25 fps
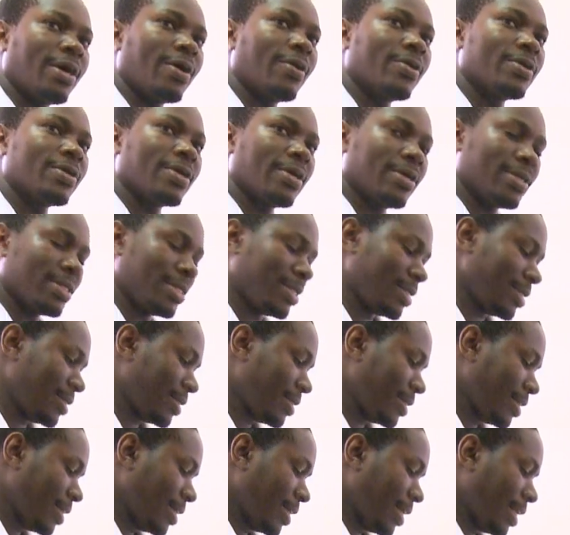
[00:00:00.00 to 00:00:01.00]
or not.
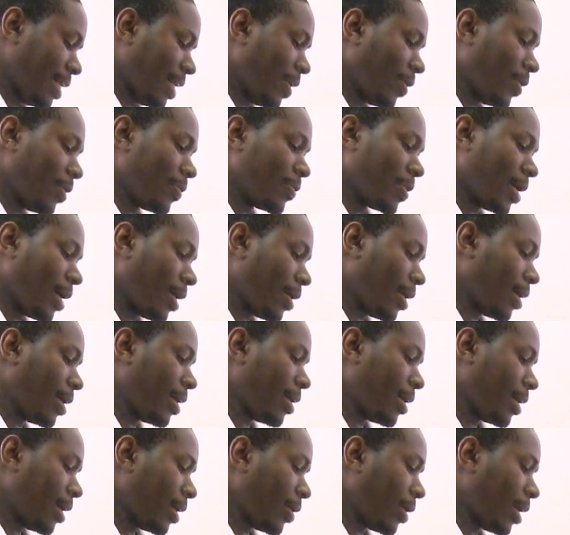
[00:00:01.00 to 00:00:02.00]
Now,
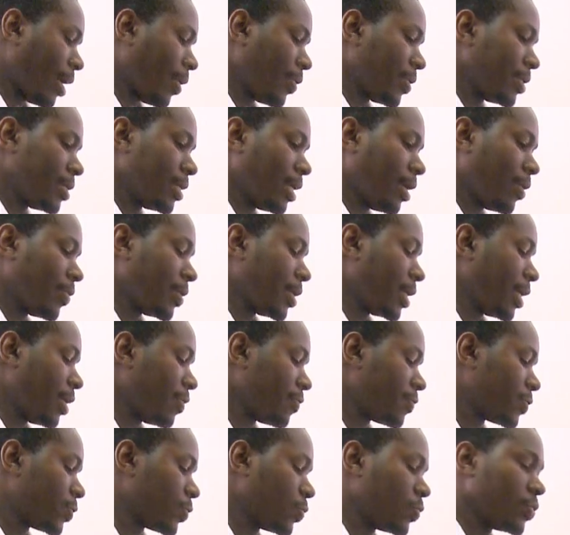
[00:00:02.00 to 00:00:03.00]
I, I, I will
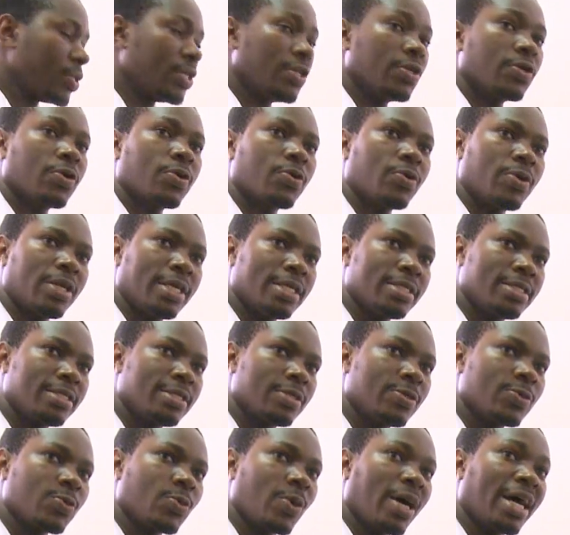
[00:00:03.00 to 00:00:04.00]
have to
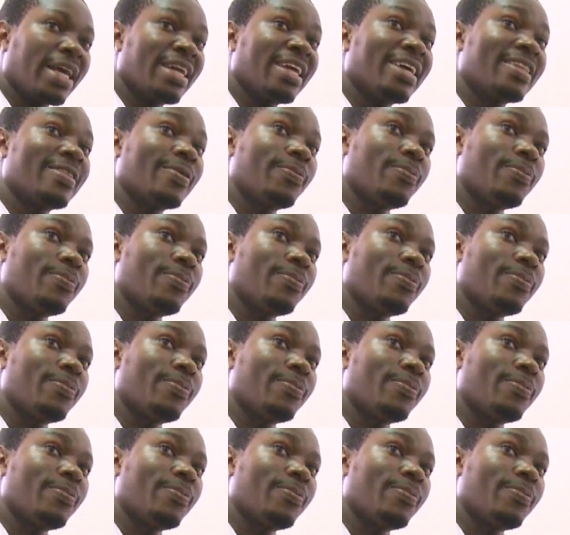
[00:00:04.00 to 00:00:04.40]
inoculate to another